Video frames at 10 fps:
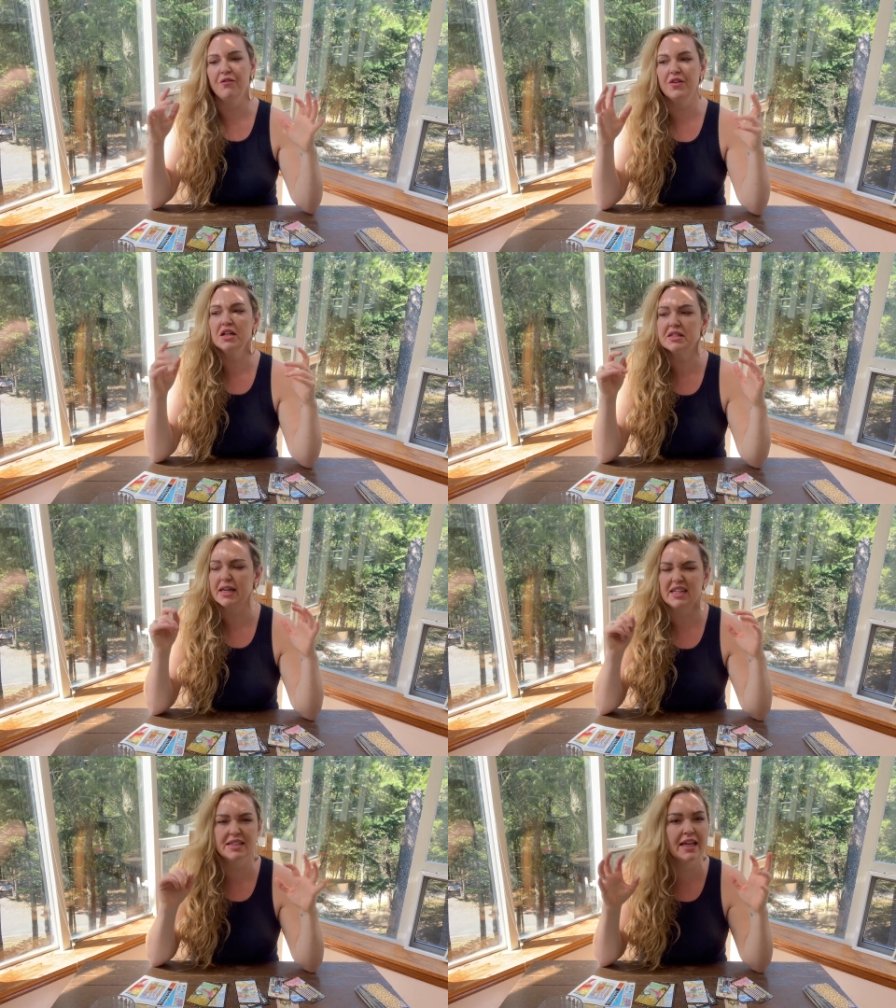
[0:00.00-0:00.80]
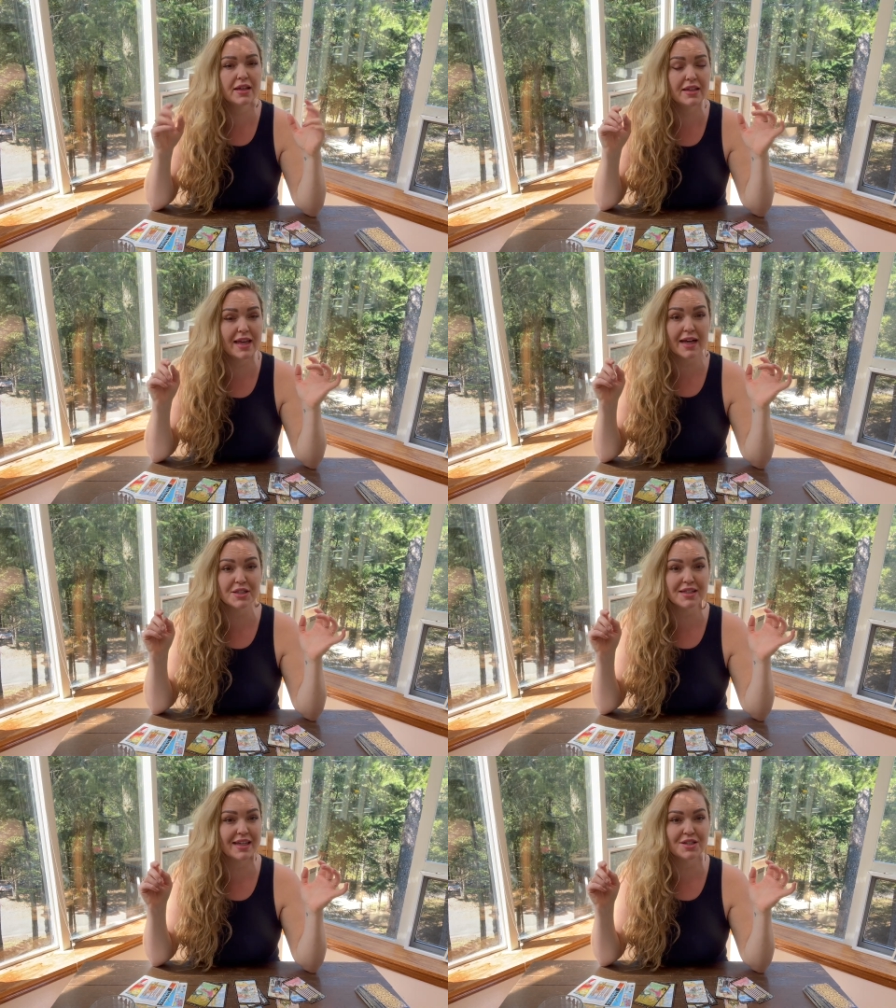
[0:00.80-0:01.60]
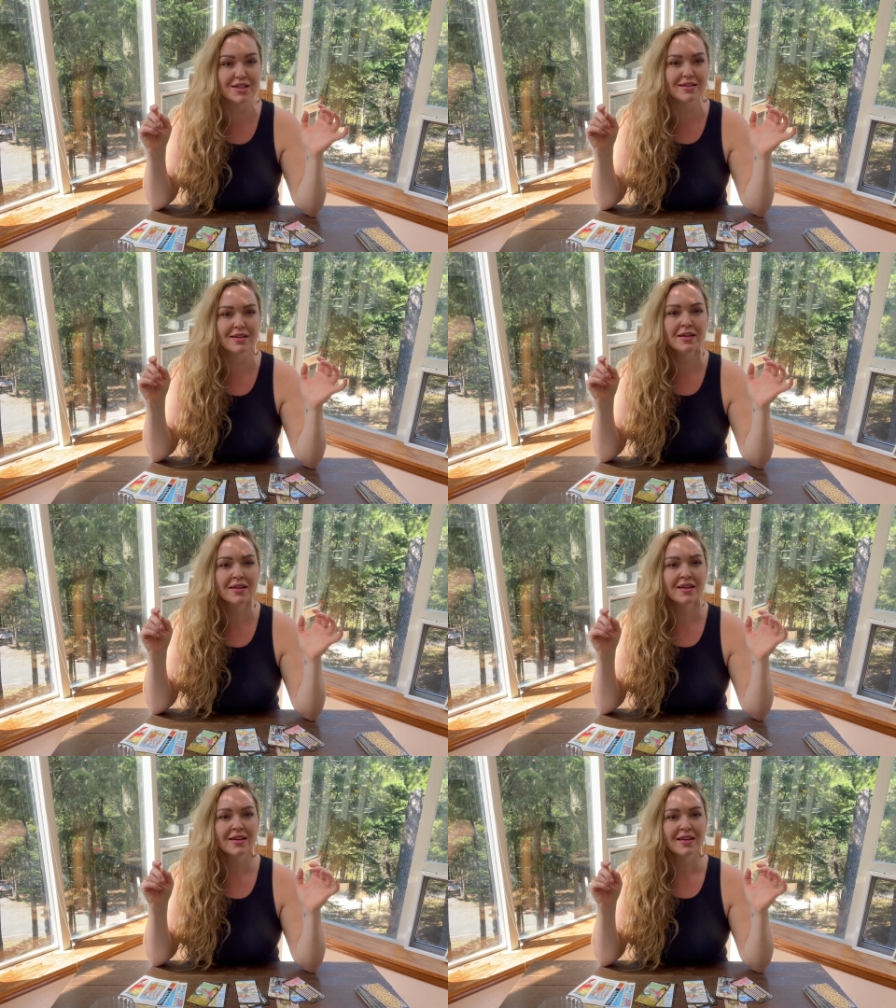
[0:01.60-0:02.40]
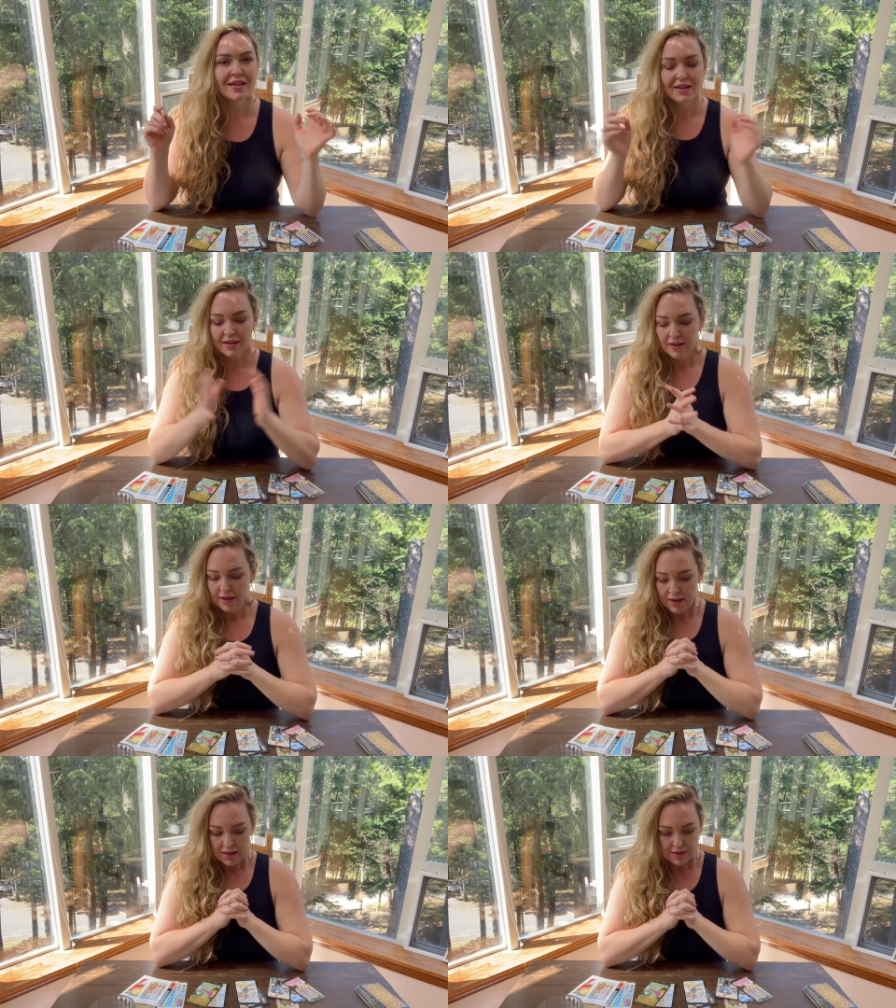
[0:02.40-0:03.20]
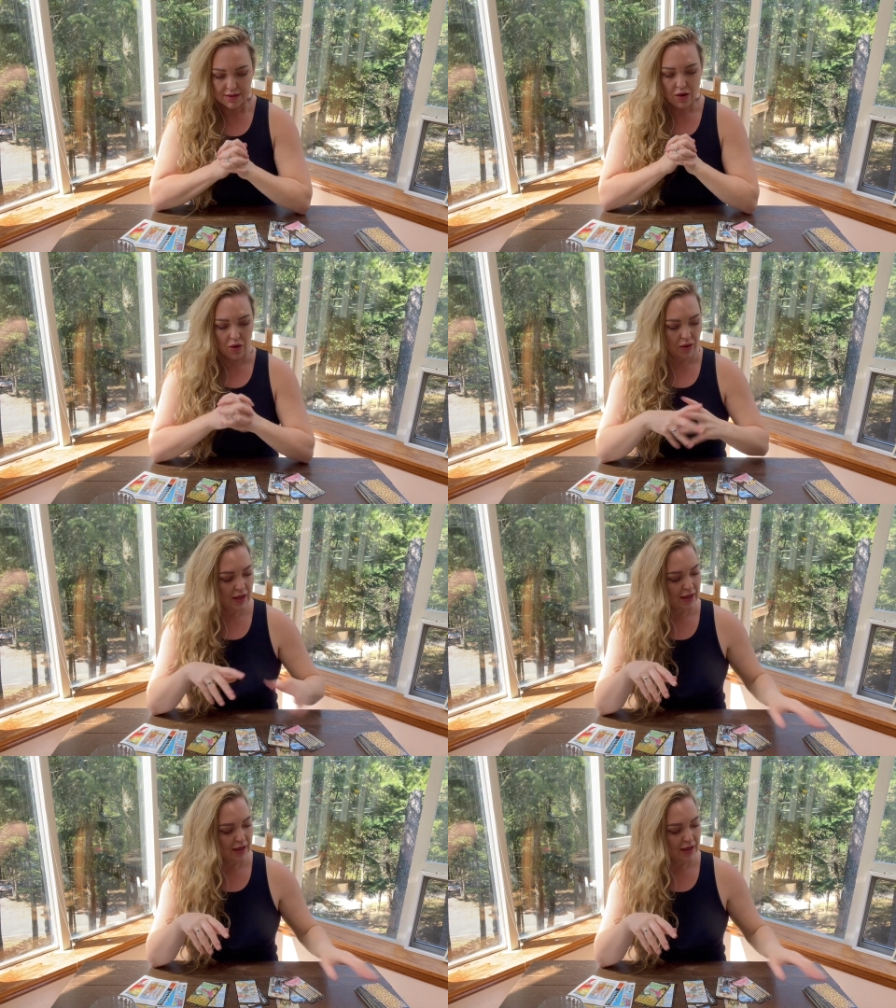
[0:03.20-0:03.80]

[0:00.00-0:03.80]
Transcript: it feels like a tingly agitation. So,